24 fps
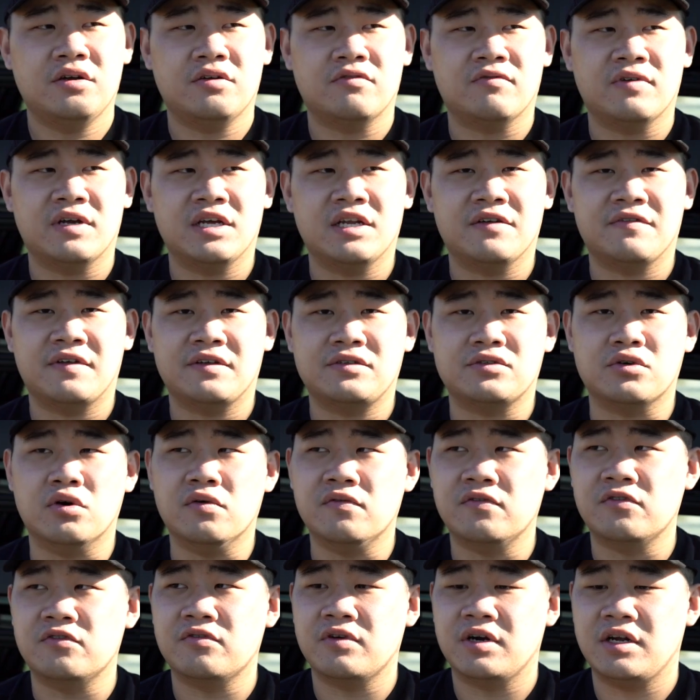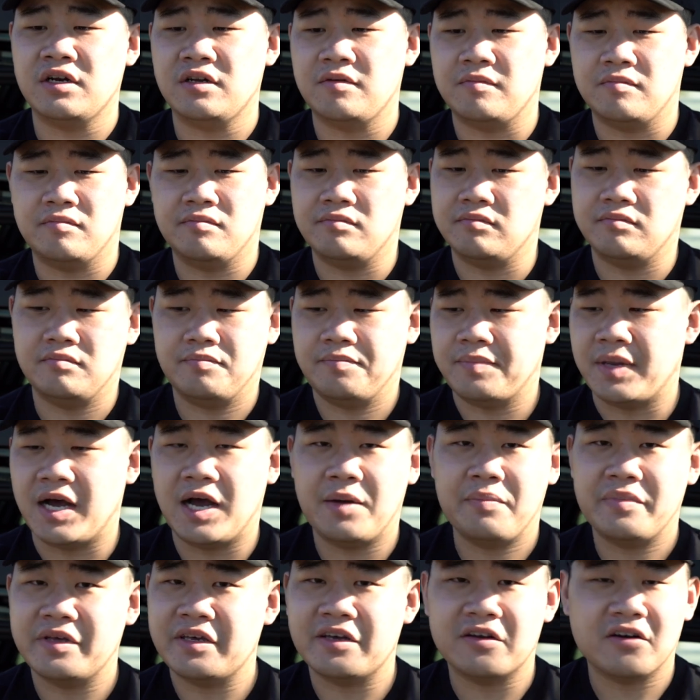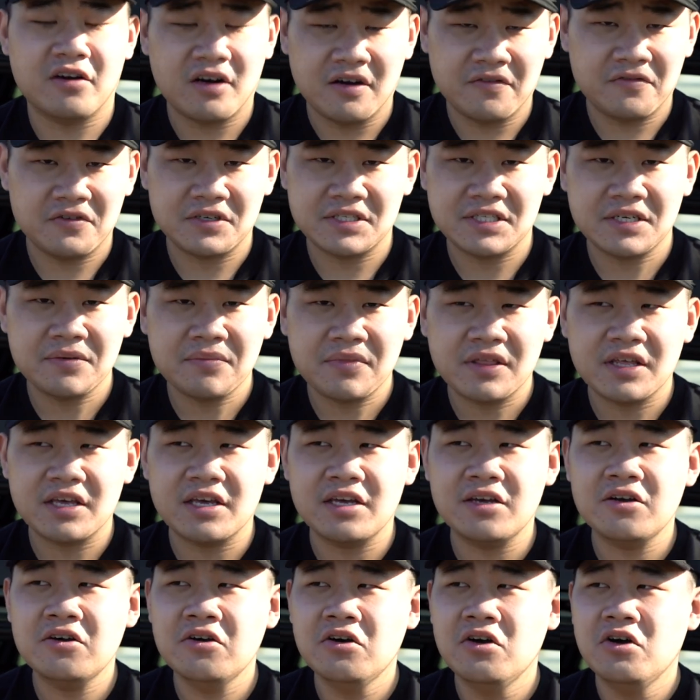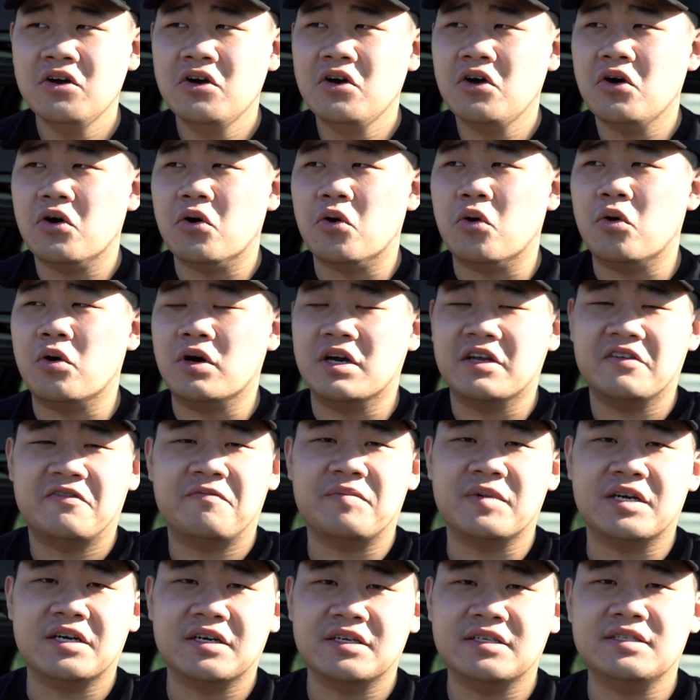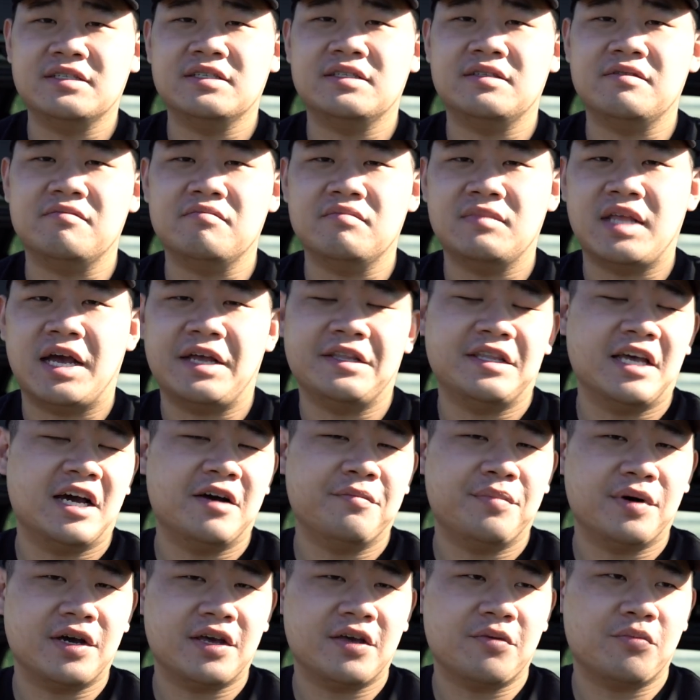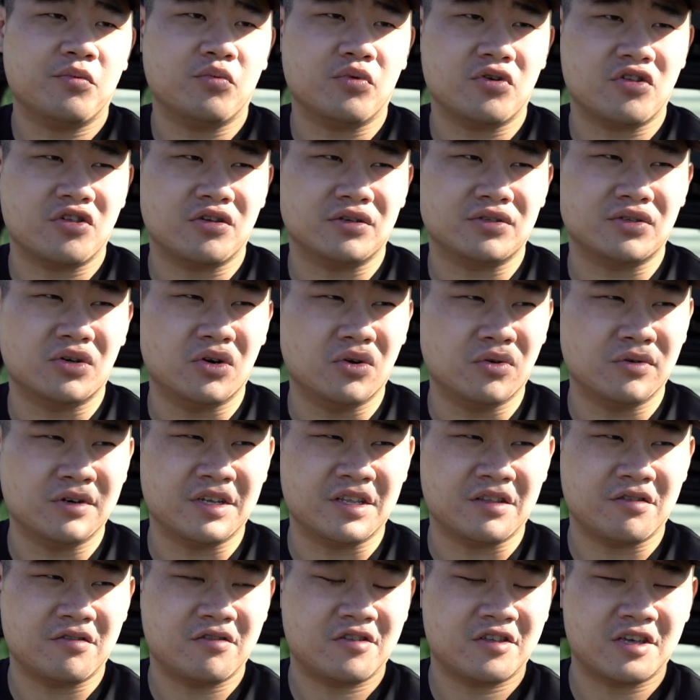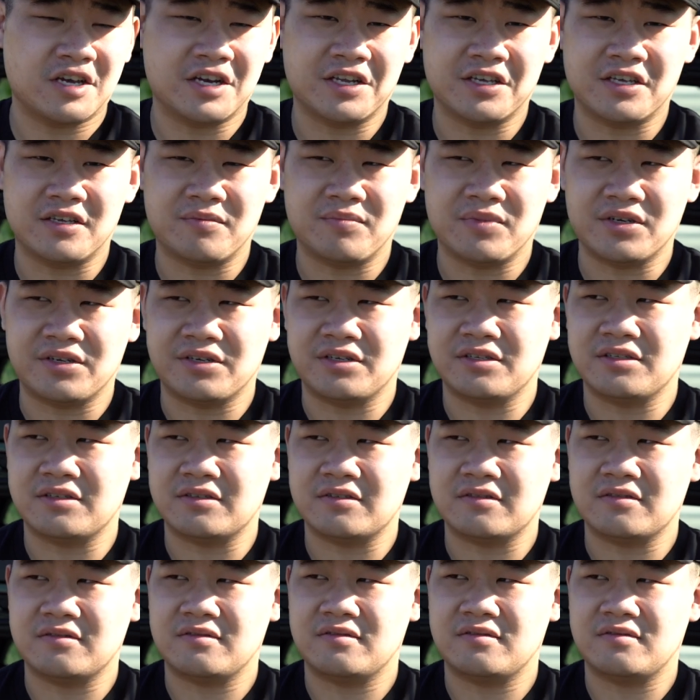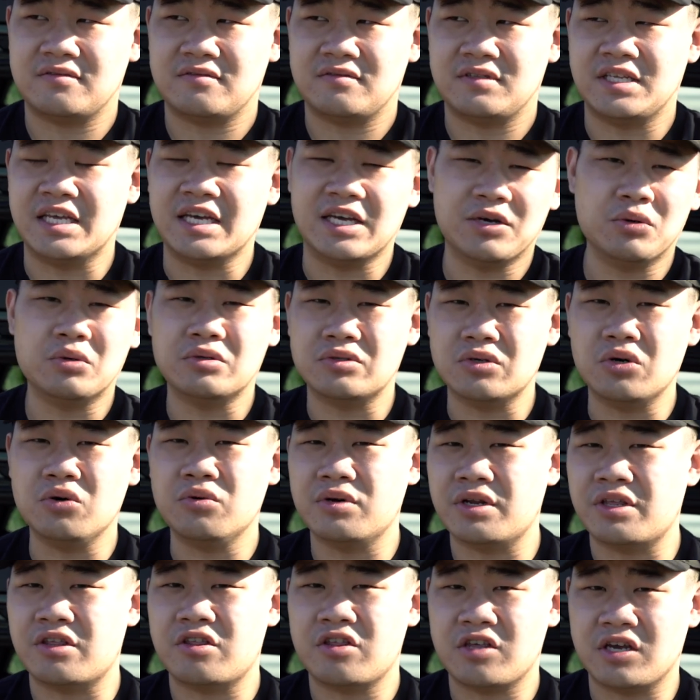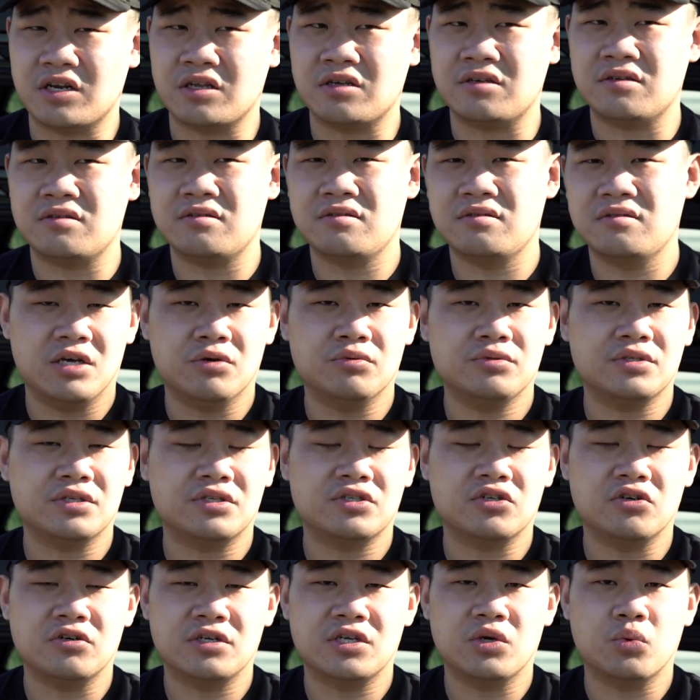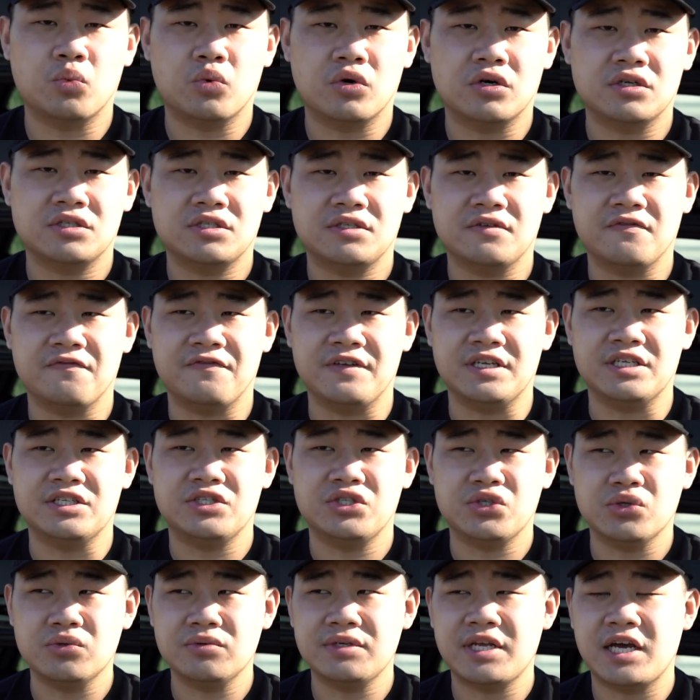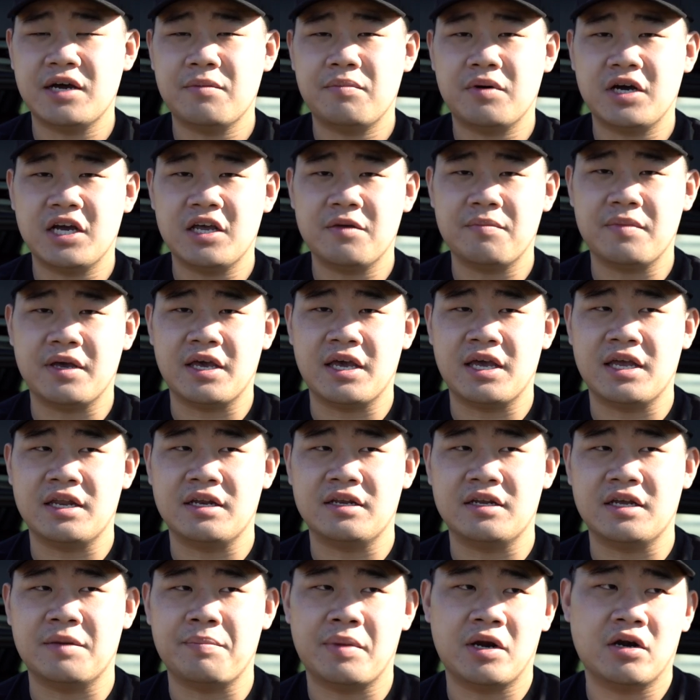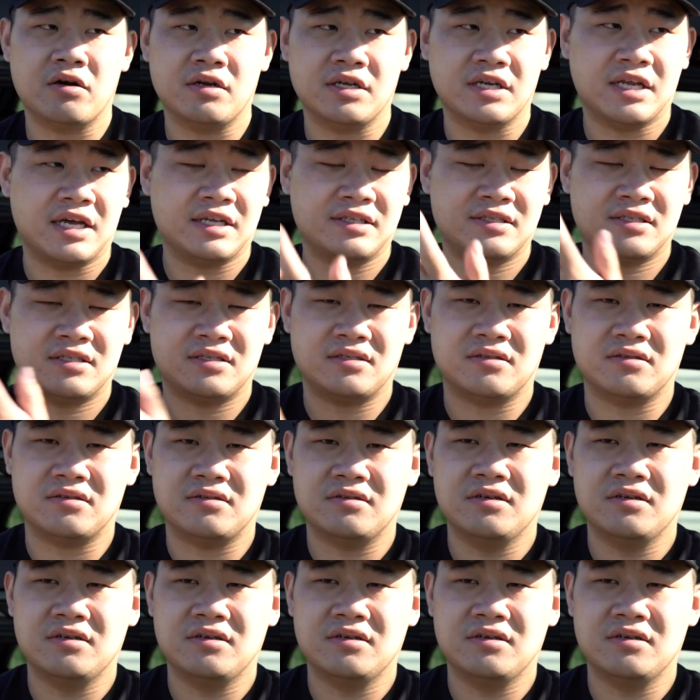right? If that's the Overrun popping it off or something, or if because that downpipe was just old and shitty, because yeah, it was old and shitty. It was a Circuit Works V2 downpipe, and apparently that